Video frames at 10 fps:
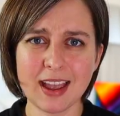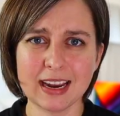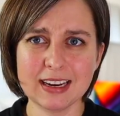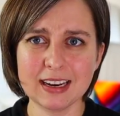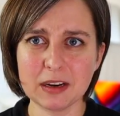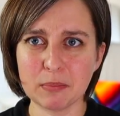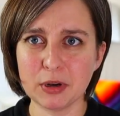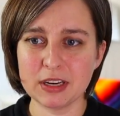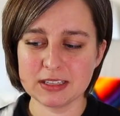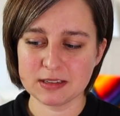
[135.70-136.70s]
I did end up
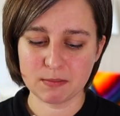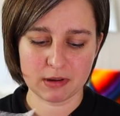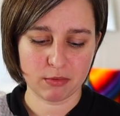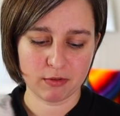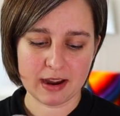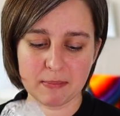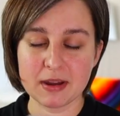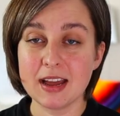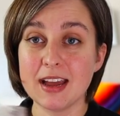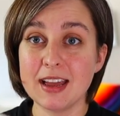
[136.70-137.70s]
putting some bubble wrap
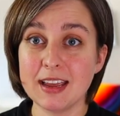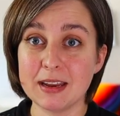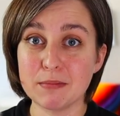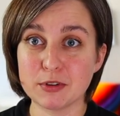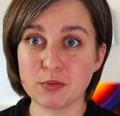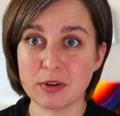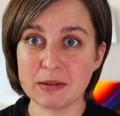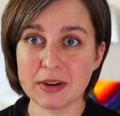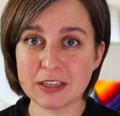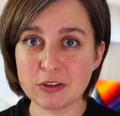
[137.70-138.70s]
in between
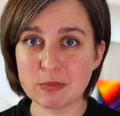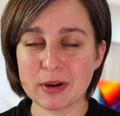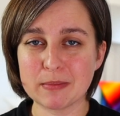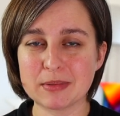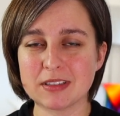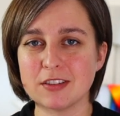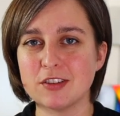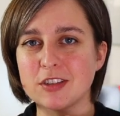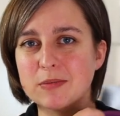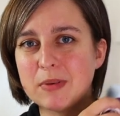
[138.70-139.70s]
my two pumps
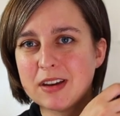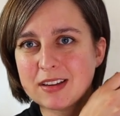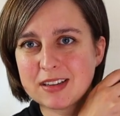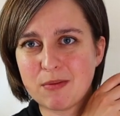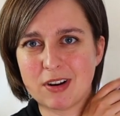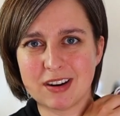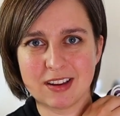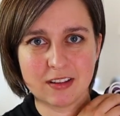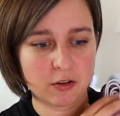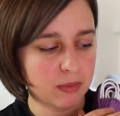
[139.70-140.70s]
just because I wanted a
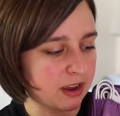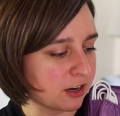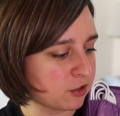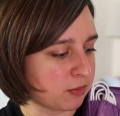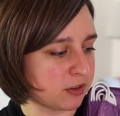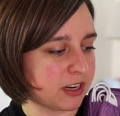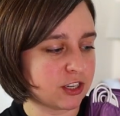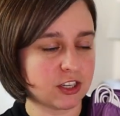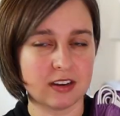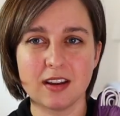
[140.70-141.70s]
little bit extra
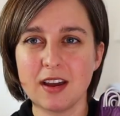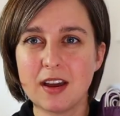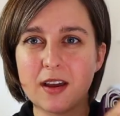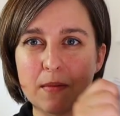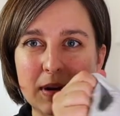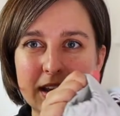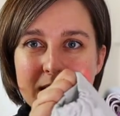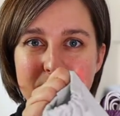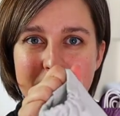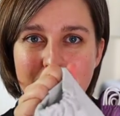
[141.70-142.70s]
protection. But I
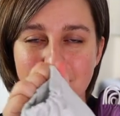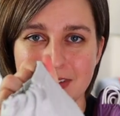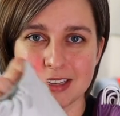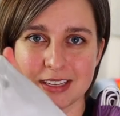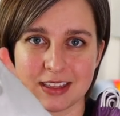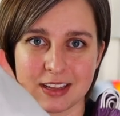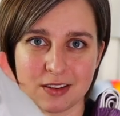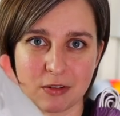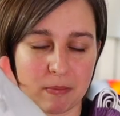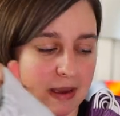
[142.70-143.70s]
keep the Elvies in the
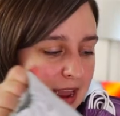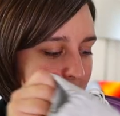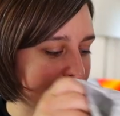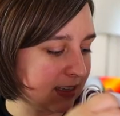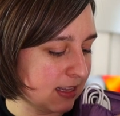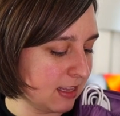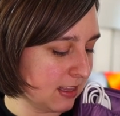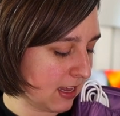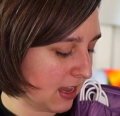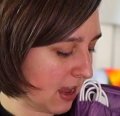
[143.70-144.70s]
little bags that
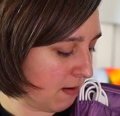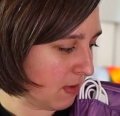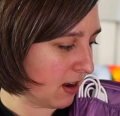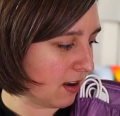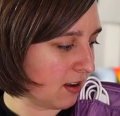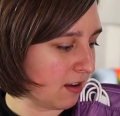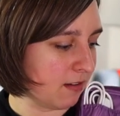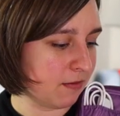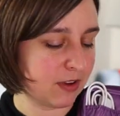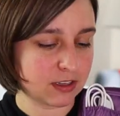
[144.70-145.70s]
they came in.
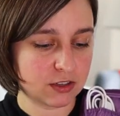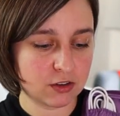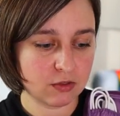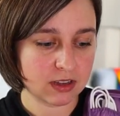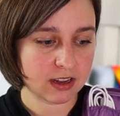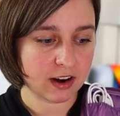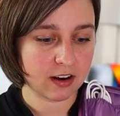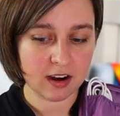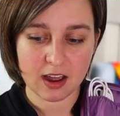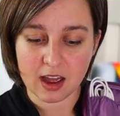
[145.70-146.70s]
Fits two in
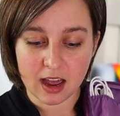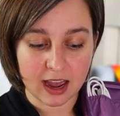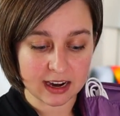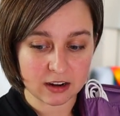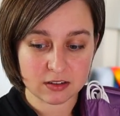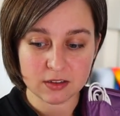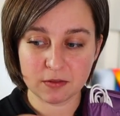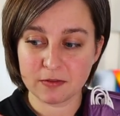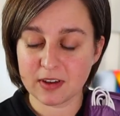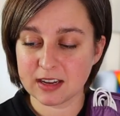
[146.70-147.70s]
there. I can also
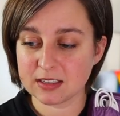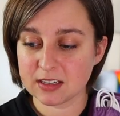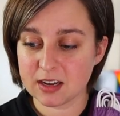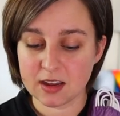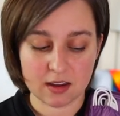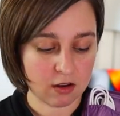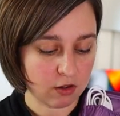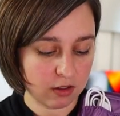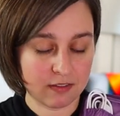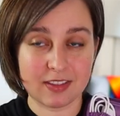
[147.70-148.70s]
fit
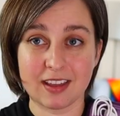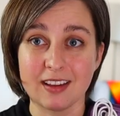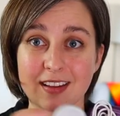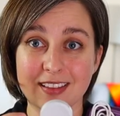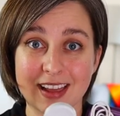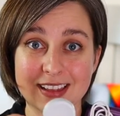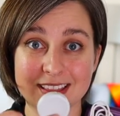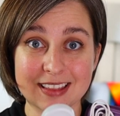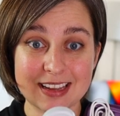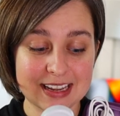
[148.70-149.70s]
all of the like
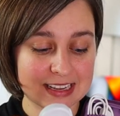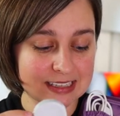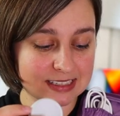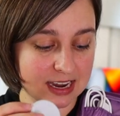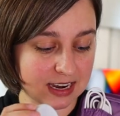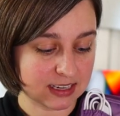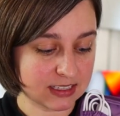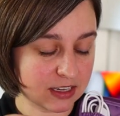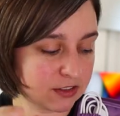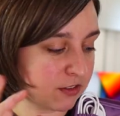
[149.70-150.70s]
lids and
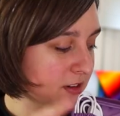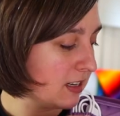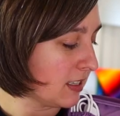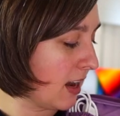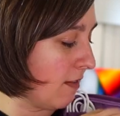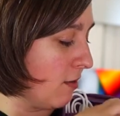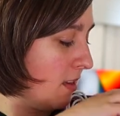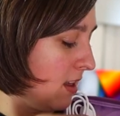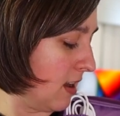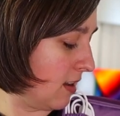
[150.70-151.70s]
accessories,
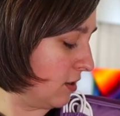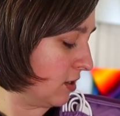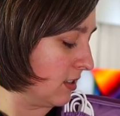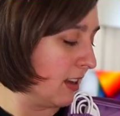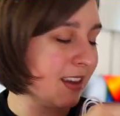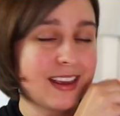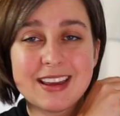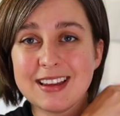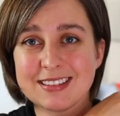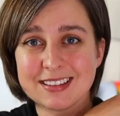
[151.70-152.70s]
everything just like
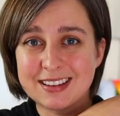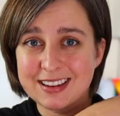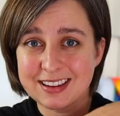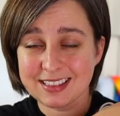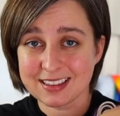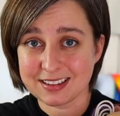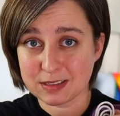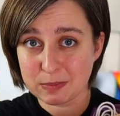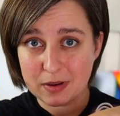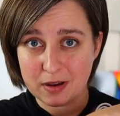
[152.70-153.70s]
easily in
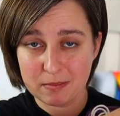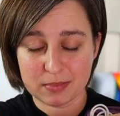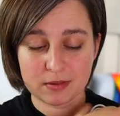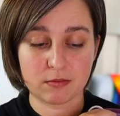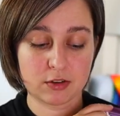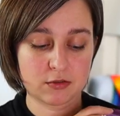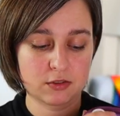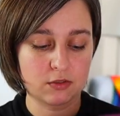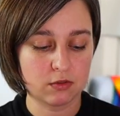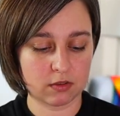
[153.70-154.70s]
this pump, which
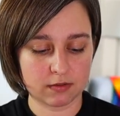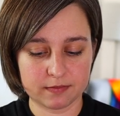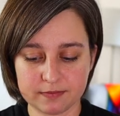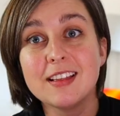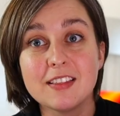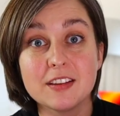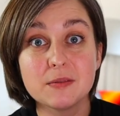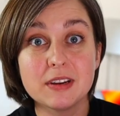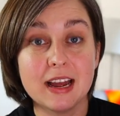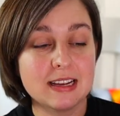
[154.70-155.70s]
was cool. This
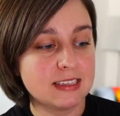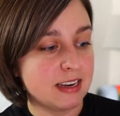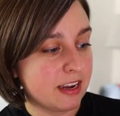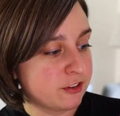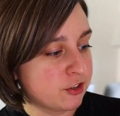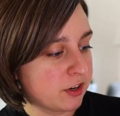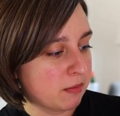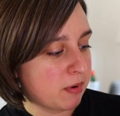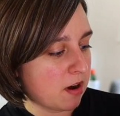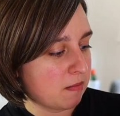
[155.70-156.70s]
one has an extra
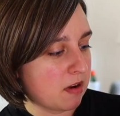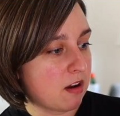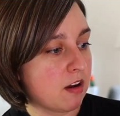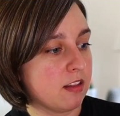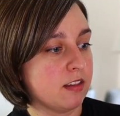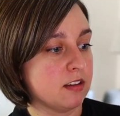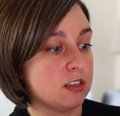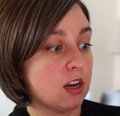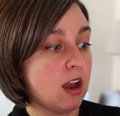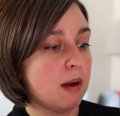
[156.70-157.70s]
compartment on the
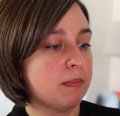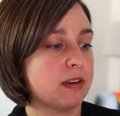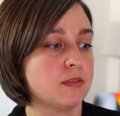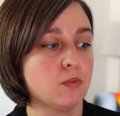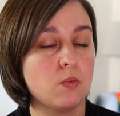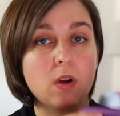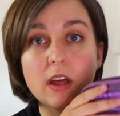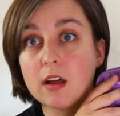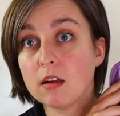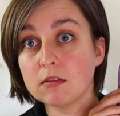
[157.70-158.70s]
top as
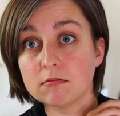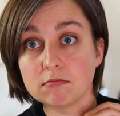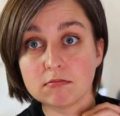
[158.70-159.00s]
well.